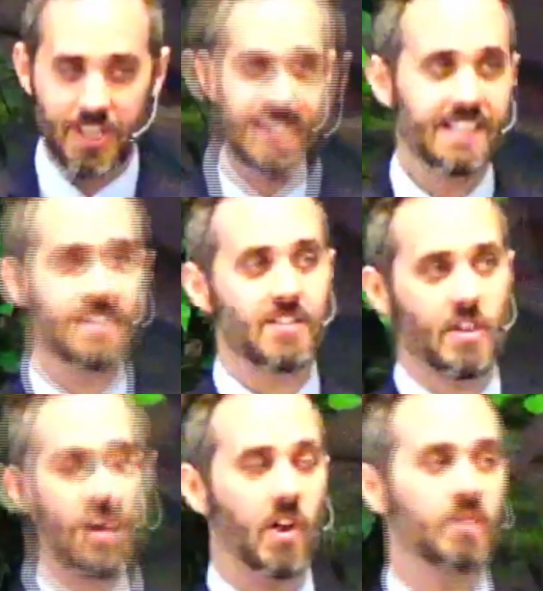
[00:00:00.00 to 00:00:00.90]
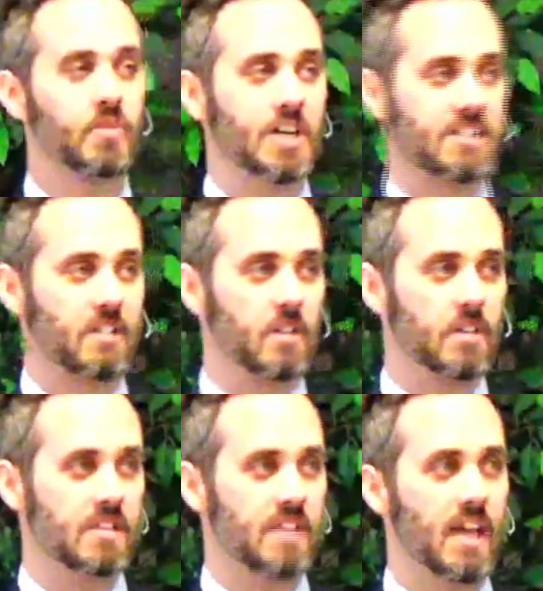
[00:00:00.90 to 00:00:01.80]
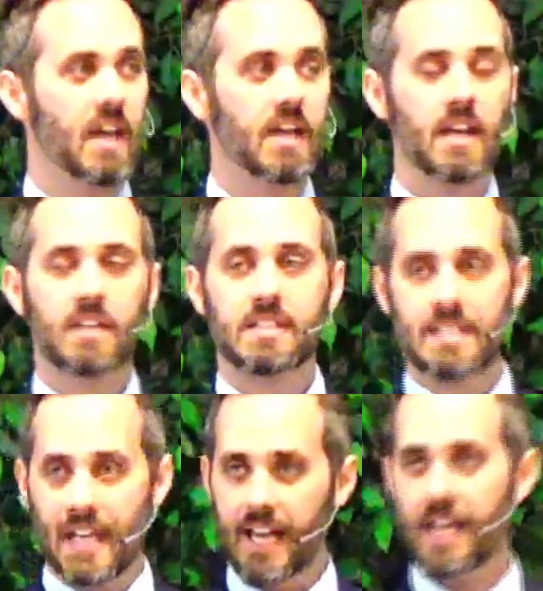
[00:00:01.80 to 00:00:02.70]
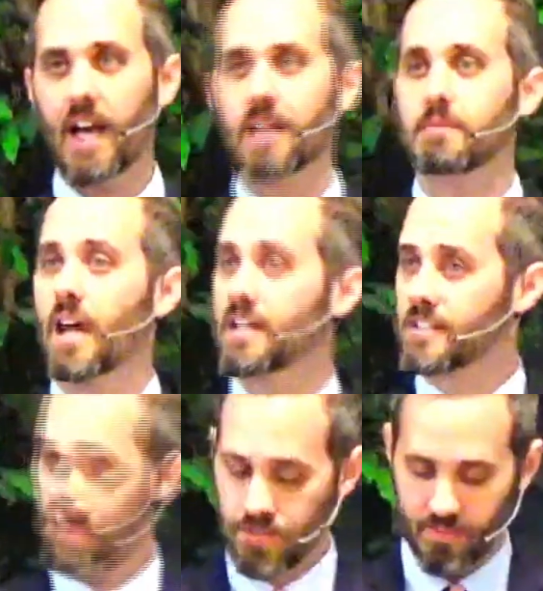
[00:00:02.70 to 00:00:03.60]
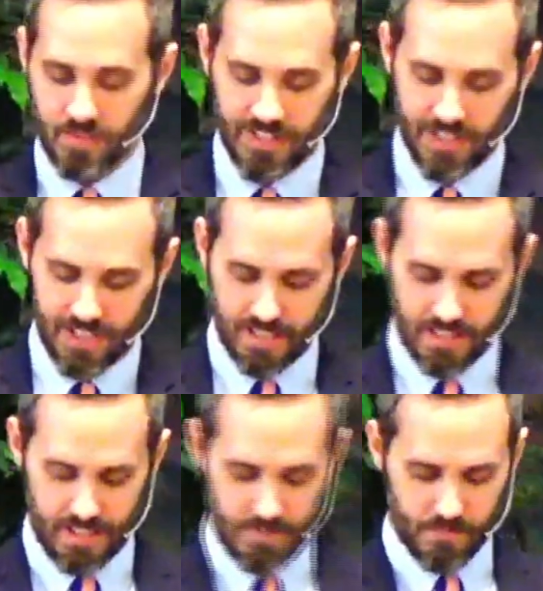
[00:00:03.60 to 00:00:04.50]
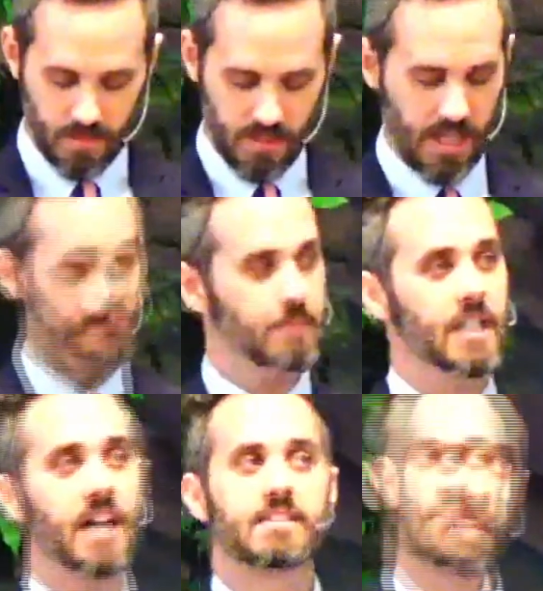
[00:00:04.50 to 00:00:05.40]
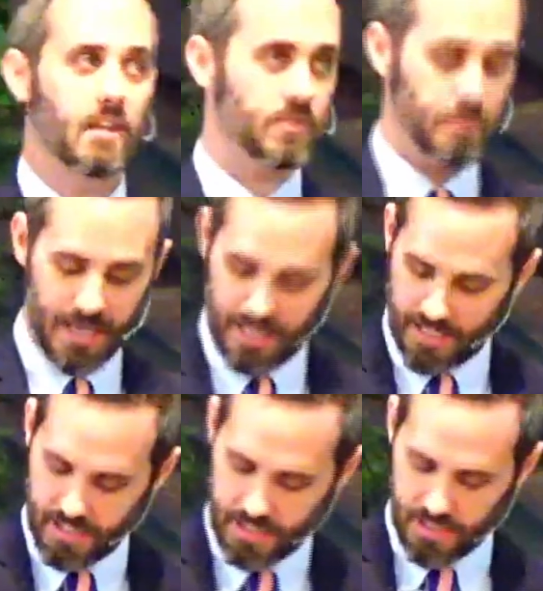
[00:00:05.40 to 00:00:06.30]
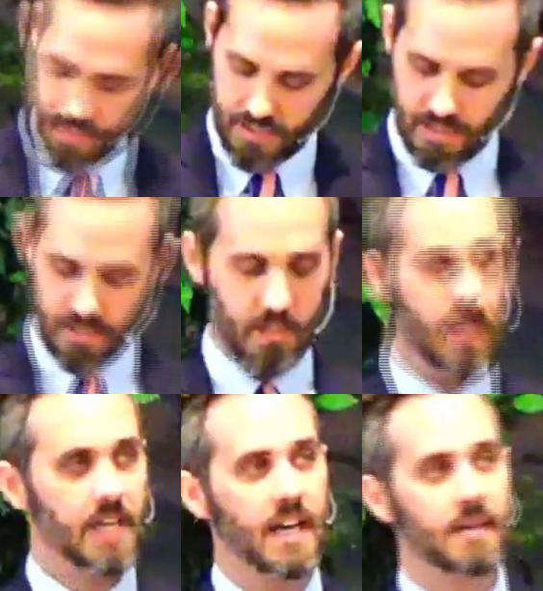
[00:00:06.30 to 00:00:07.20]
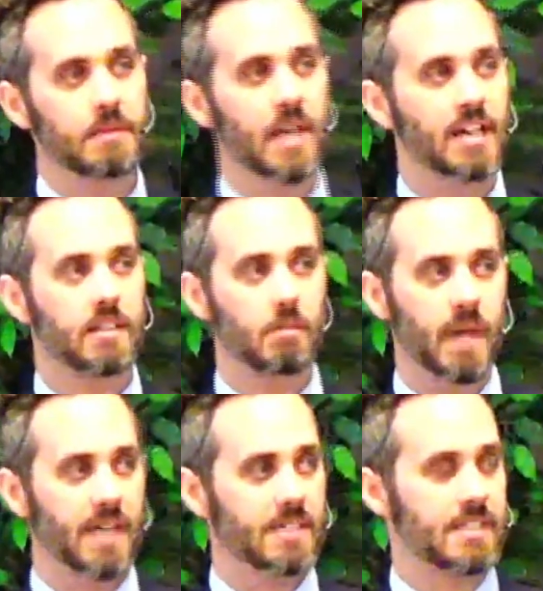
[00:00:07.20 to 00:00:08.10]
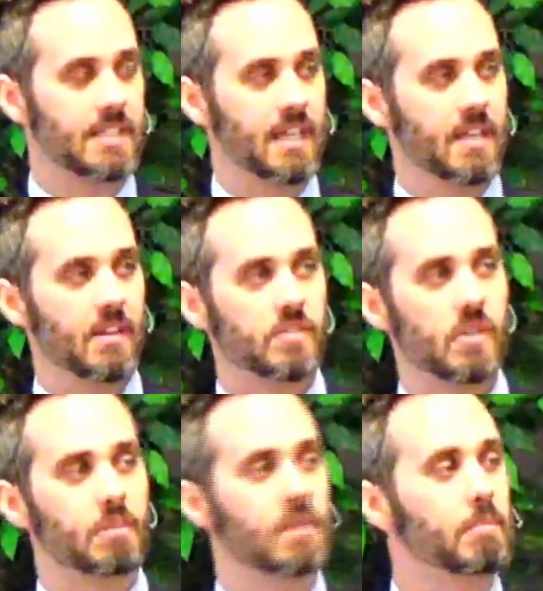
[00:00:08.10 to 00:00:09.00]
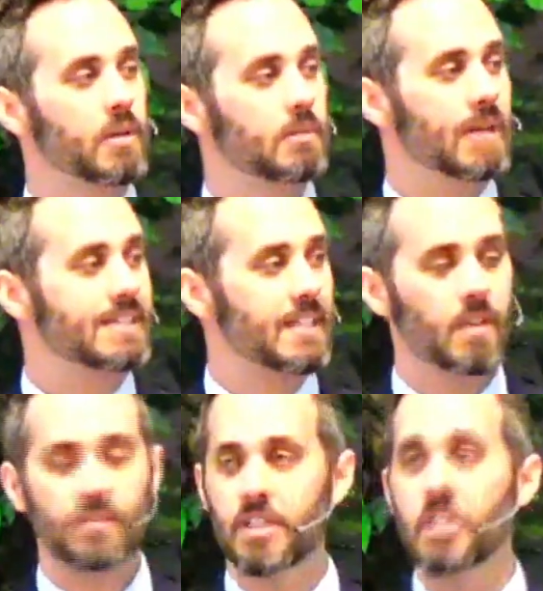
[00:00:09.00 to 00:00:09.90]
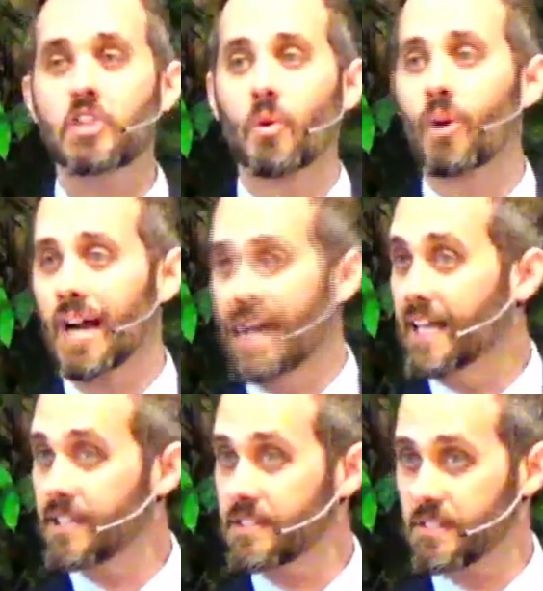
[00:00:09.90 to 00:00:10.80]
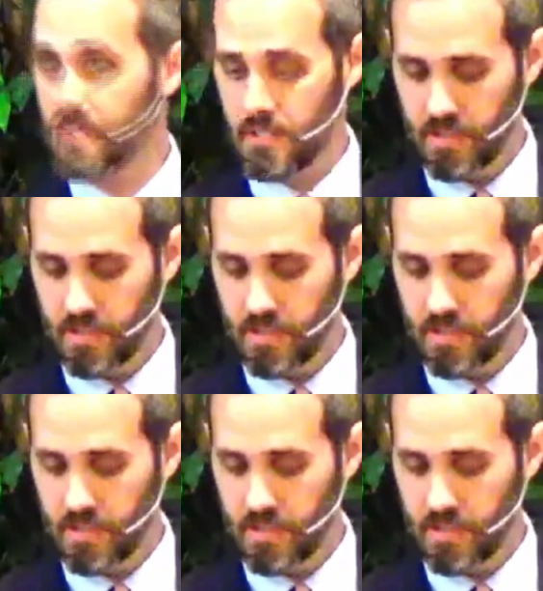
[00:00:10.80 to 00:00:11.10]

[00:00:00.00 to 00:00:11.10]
this, this is a call for us to learn to say, today I am not self-sufficient. I am not self-made. God, I am not the best, so I'm going to put myself in your hands.